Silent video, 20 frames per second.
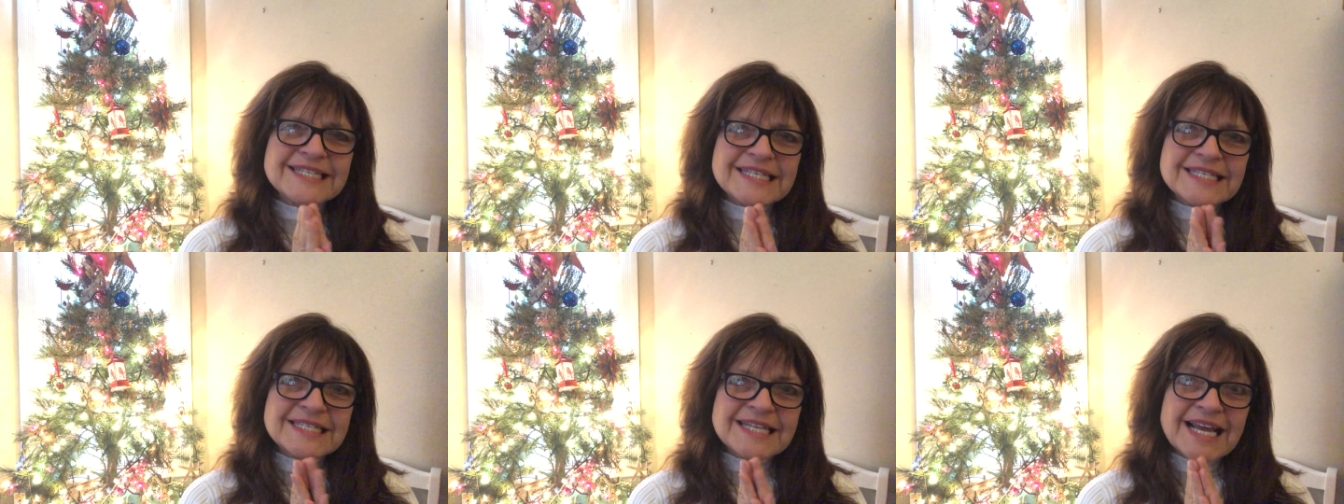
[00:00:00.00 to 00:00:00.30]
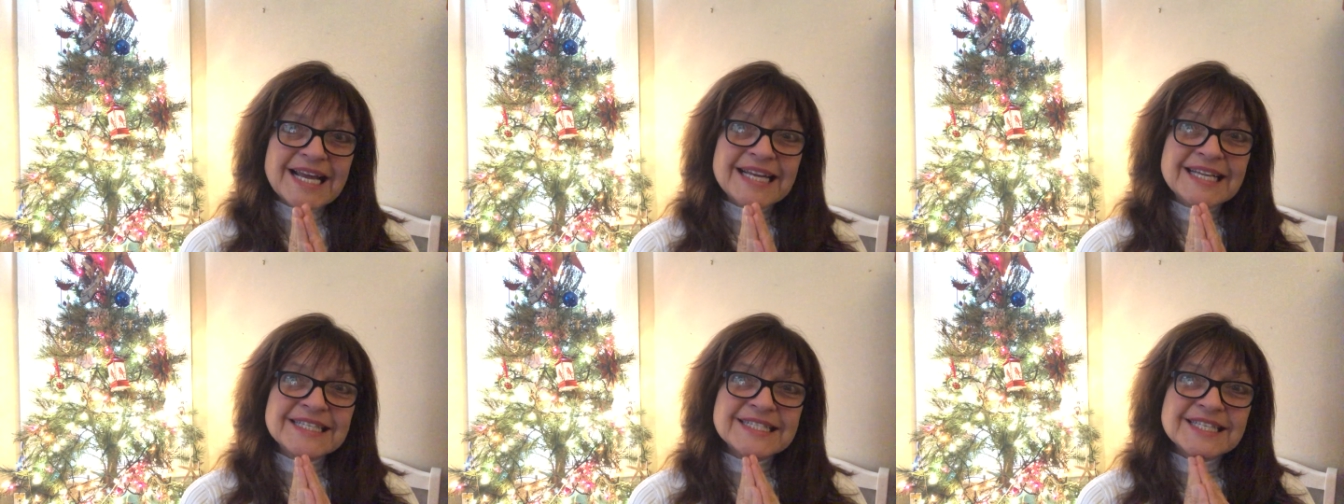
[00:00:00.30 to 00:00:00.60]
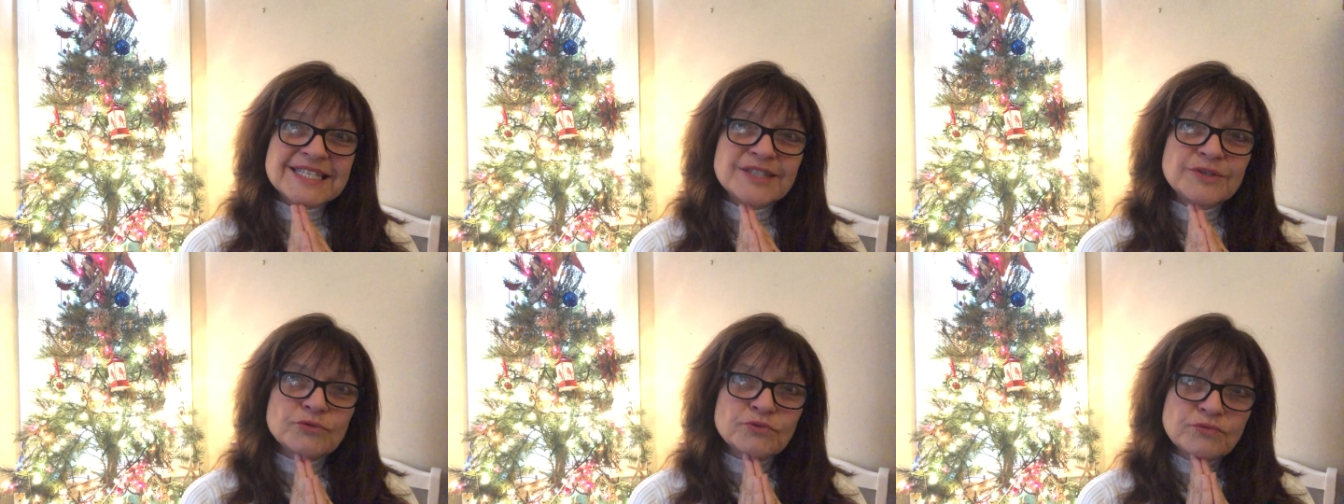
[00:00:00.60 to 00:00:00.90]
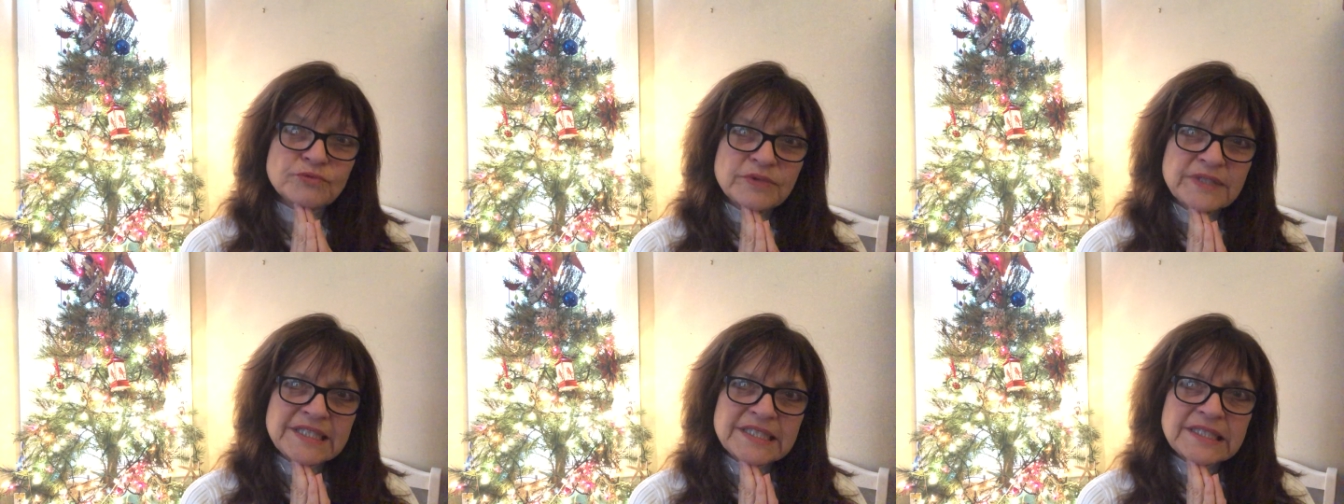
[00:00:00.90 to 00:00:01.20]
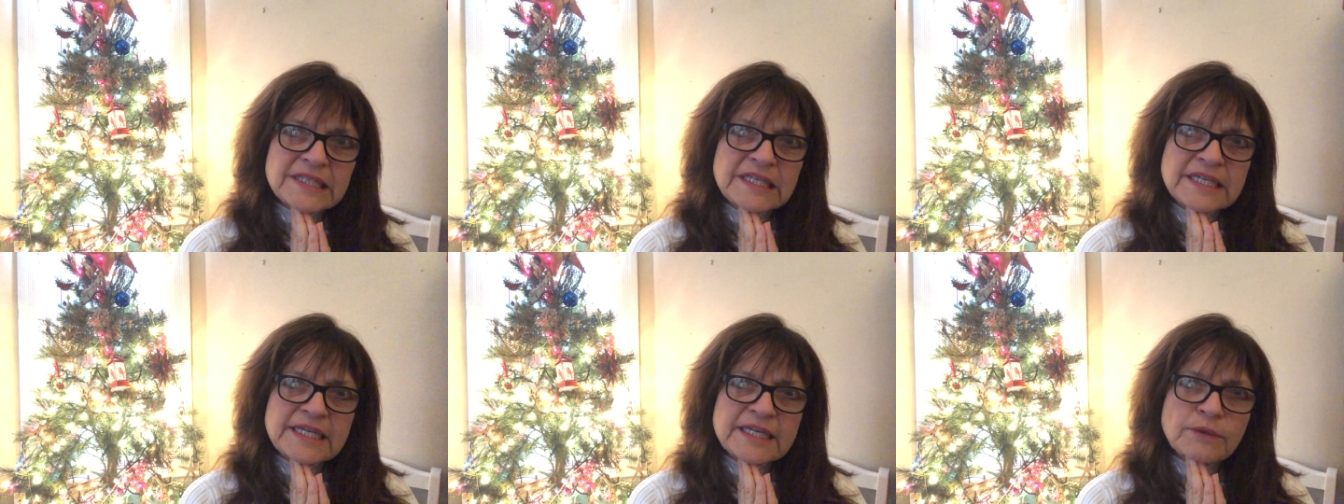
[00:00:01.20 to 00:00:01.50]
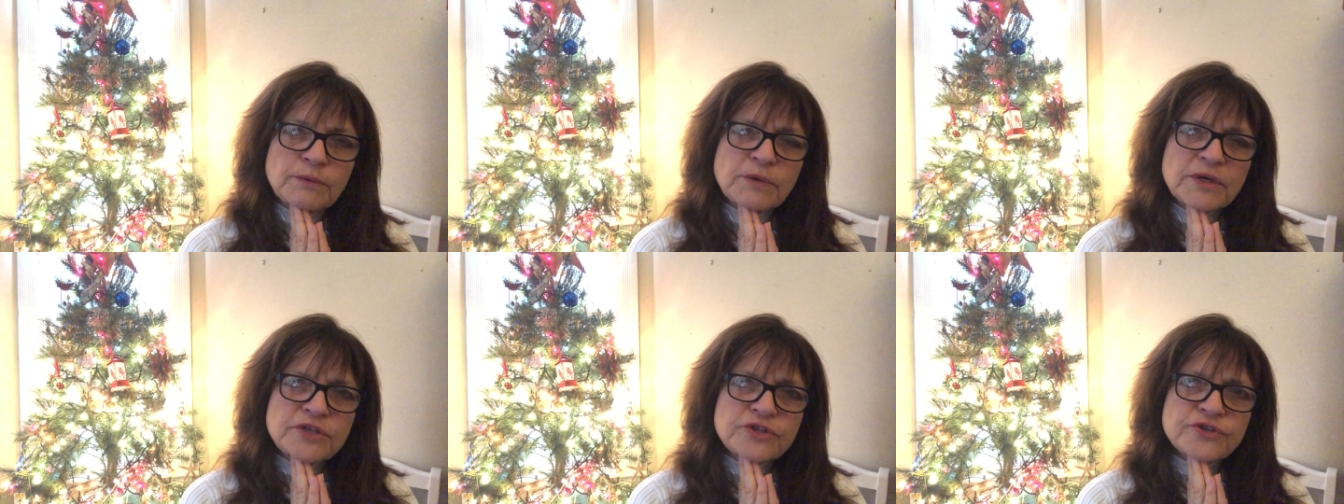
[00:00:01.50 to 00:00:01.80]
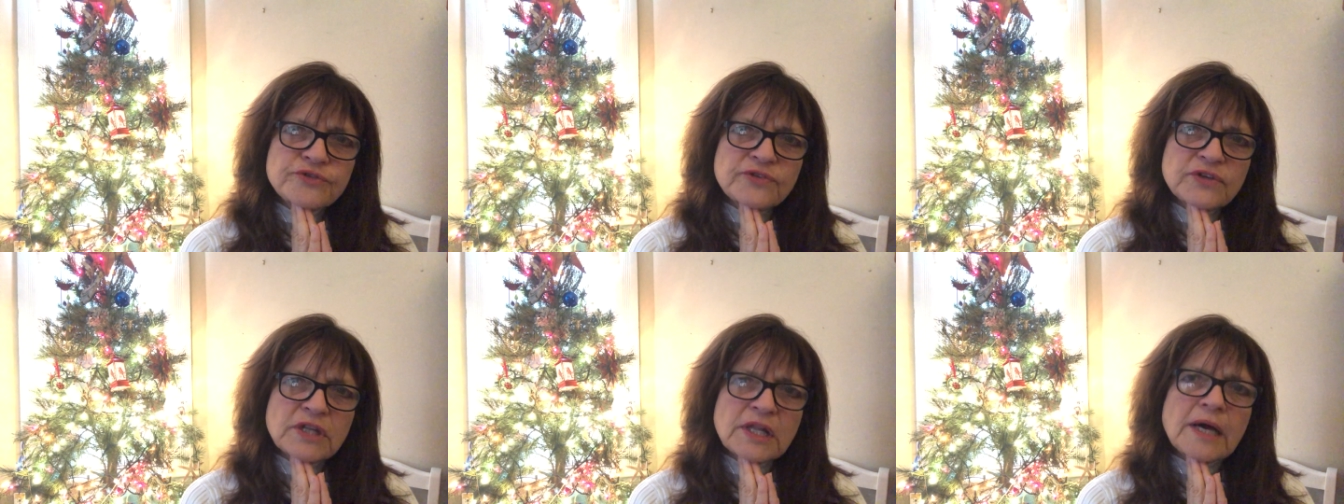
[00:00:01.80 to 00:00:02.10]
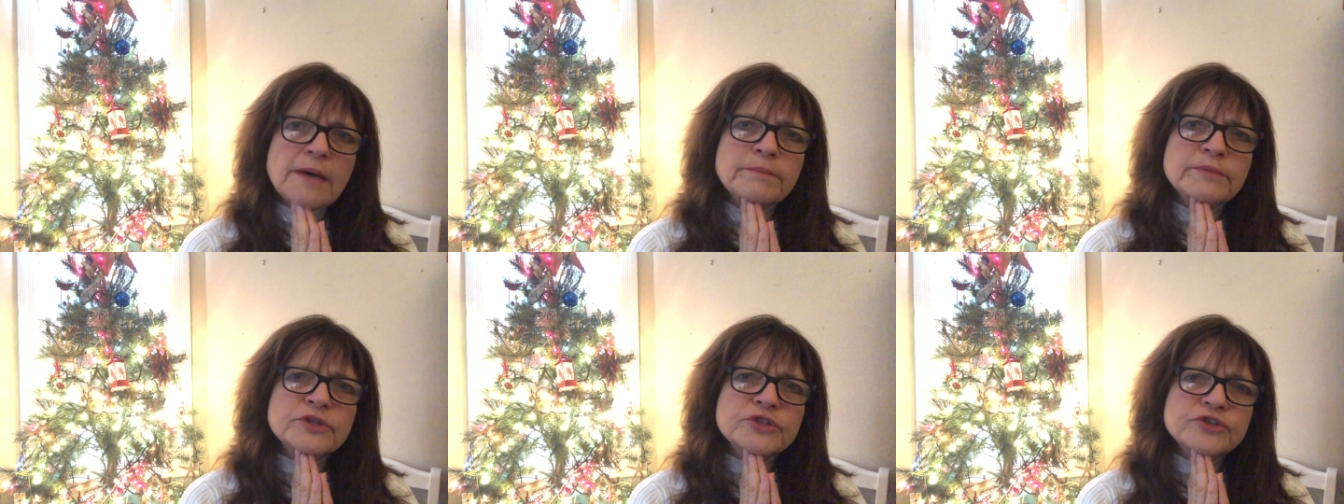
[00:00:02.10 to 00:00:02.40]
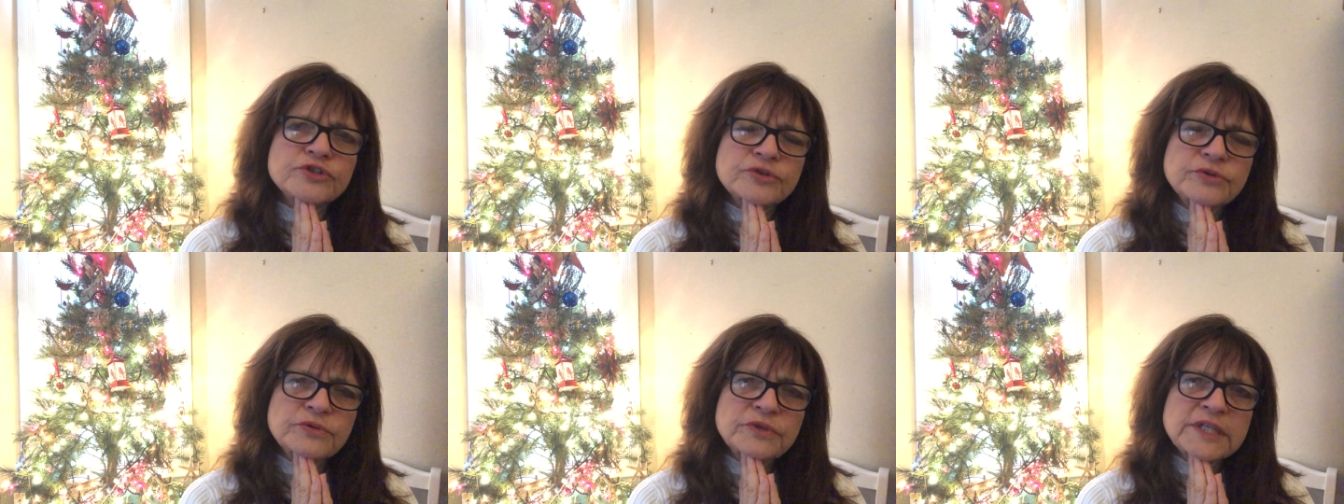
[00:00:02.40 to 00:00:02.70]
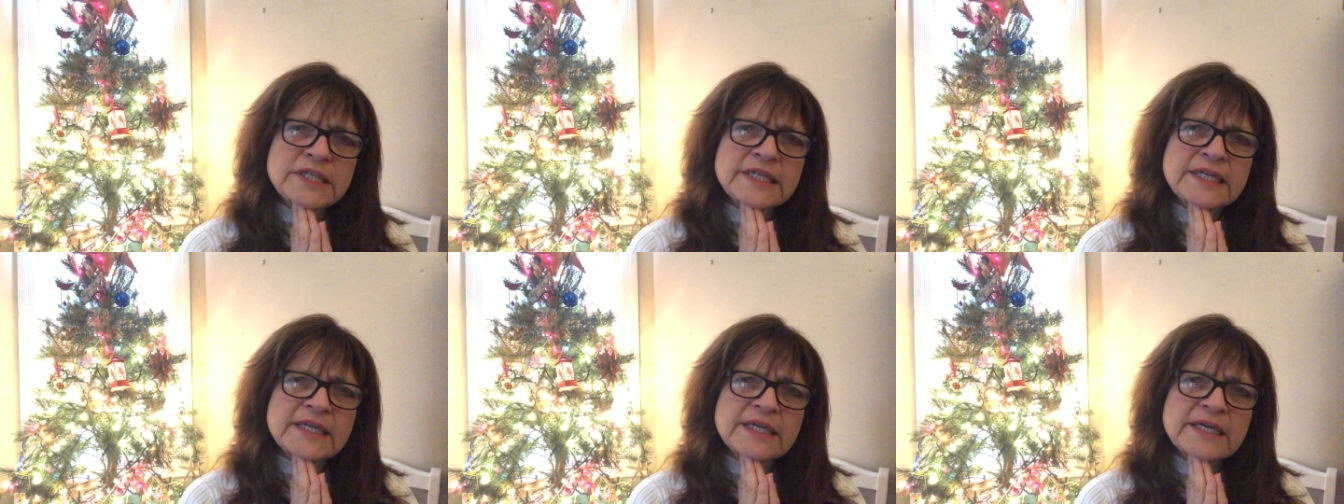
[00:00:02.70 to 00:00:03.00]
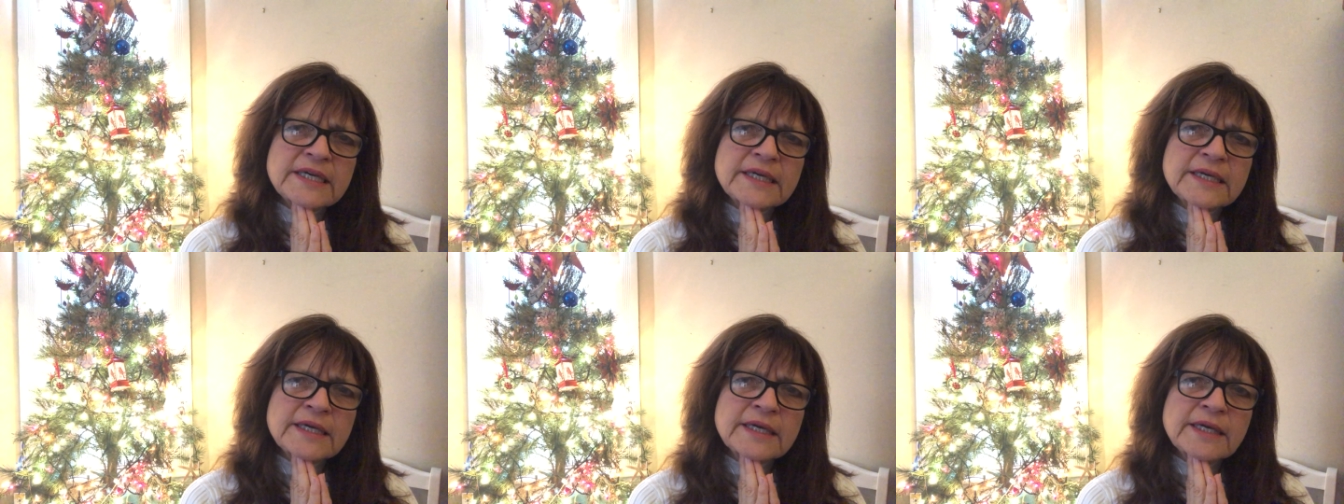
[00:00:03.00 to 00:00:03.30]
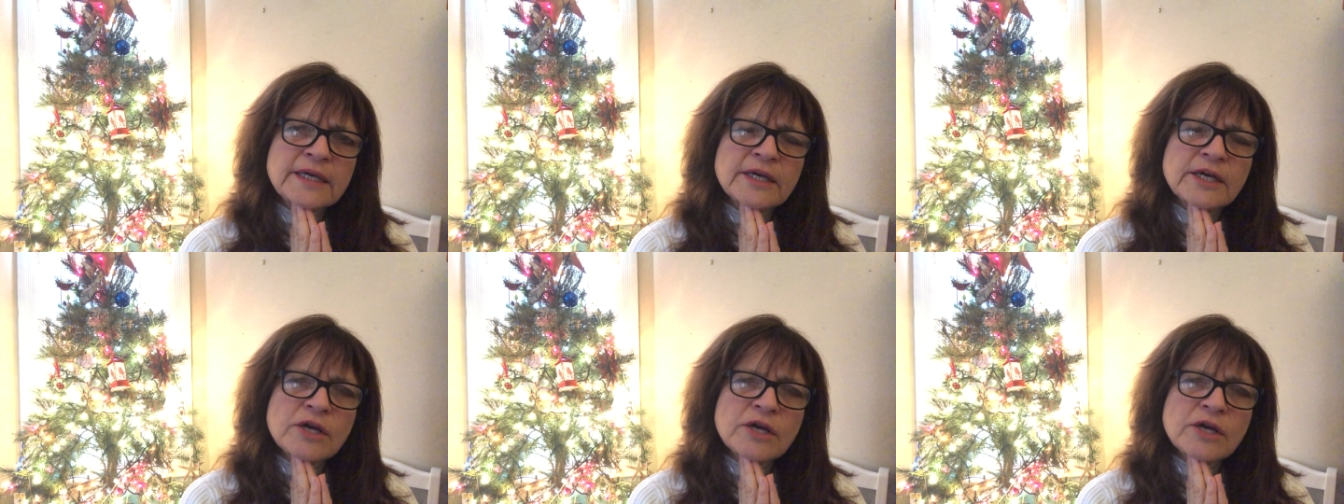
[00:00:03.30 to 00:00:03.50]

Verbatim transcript: to say, is it really a wonderful opportunity